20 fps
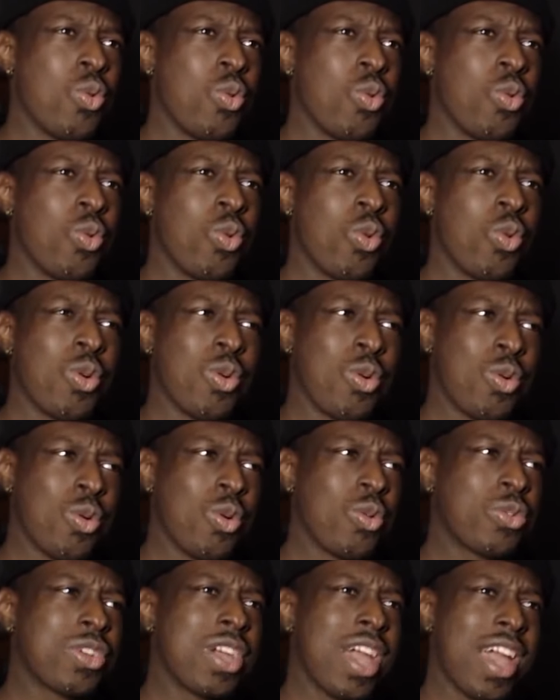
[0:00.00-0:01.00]

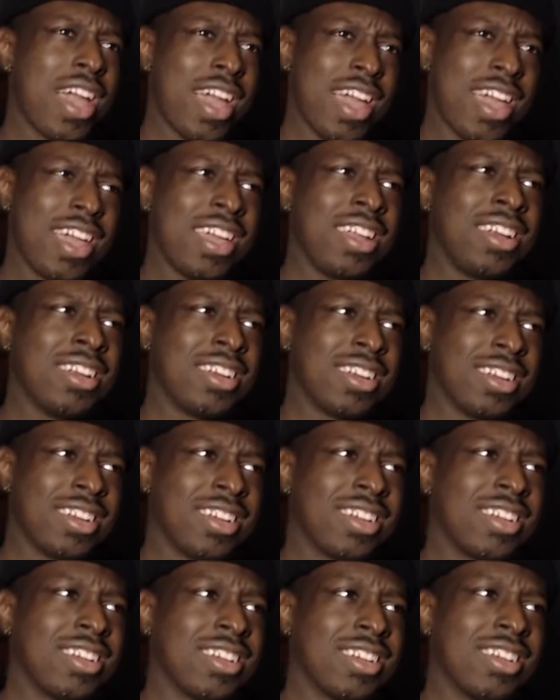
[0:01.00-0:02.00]
oh okay.
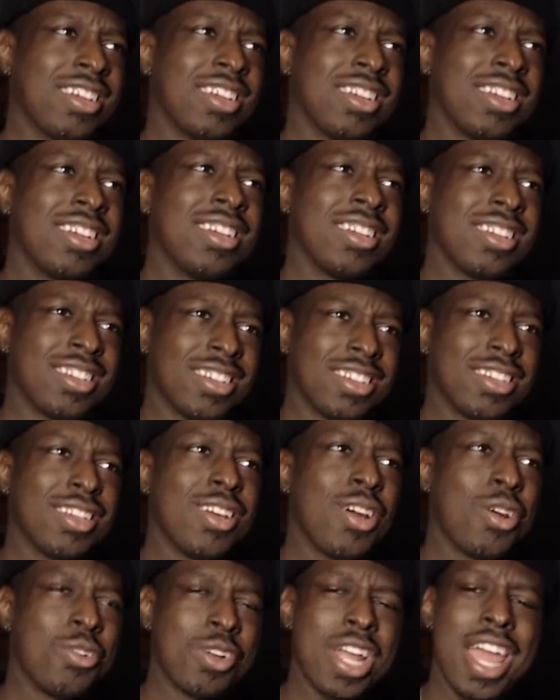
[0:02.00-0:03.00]

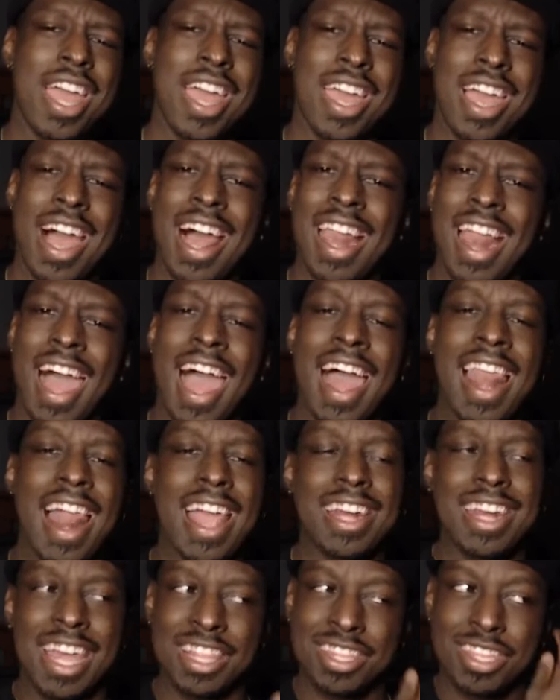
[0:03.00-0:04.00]
Okay, I, I
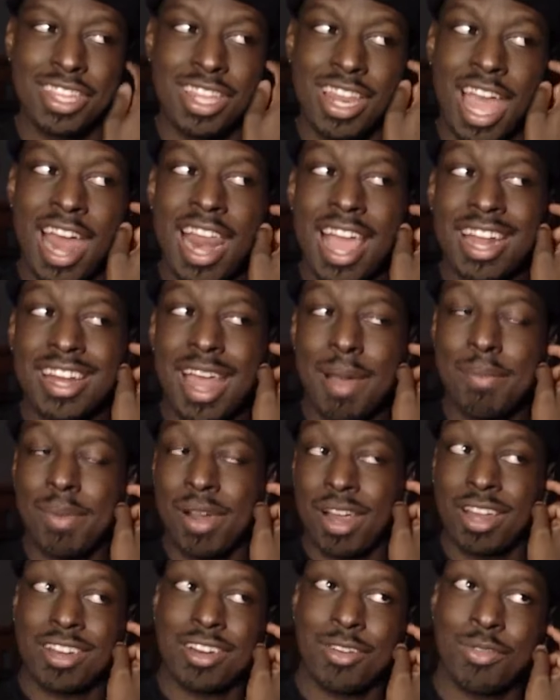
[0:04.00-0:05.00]
like that. I like that
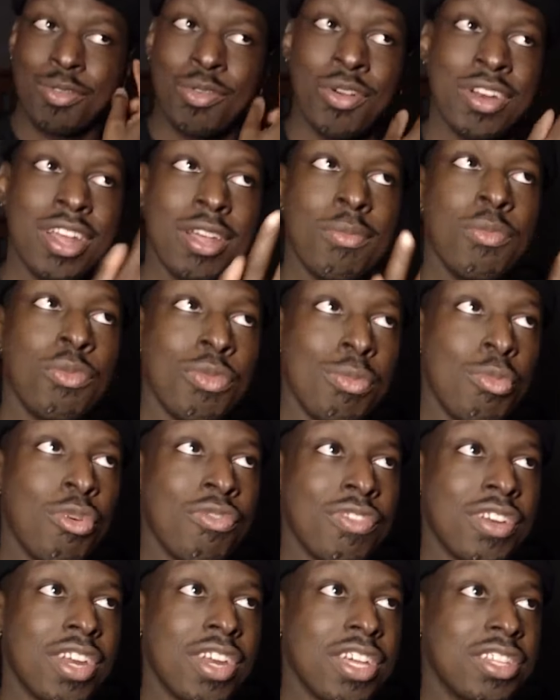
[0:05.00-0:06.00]
part where they
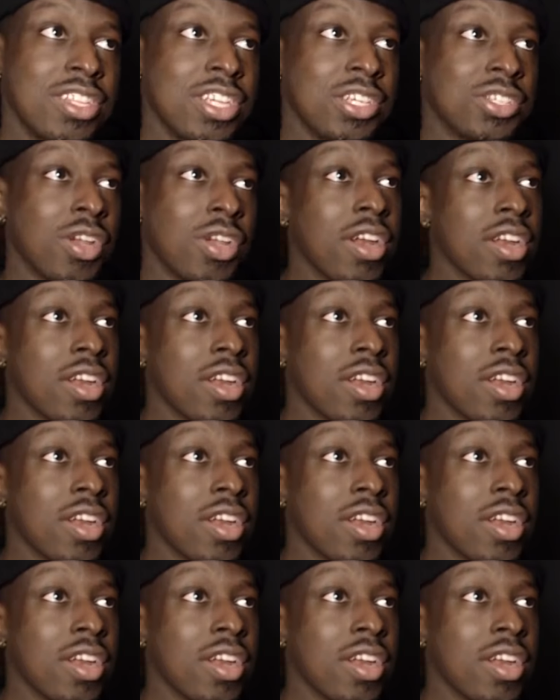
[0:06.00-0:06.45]
removing the. Even if you